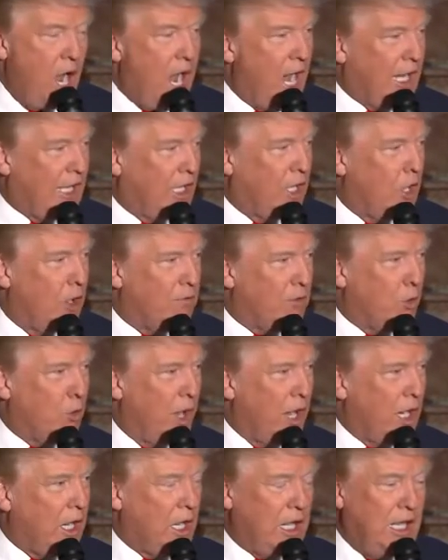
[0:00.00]
Highly
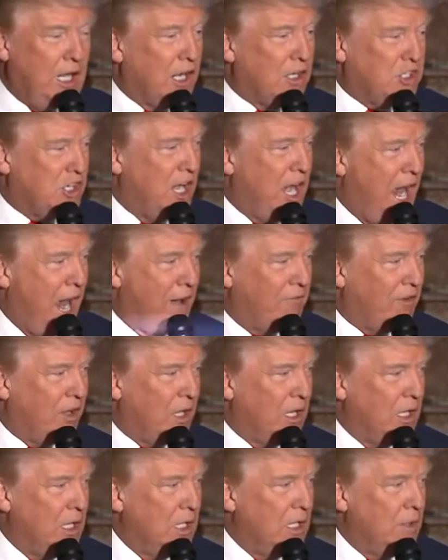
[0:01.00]
overrated. He doesn't have
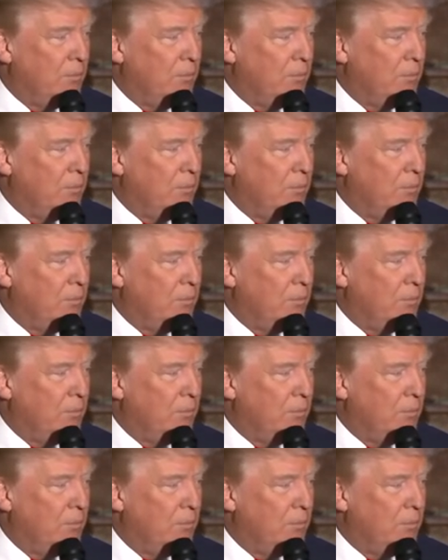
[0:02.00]
it.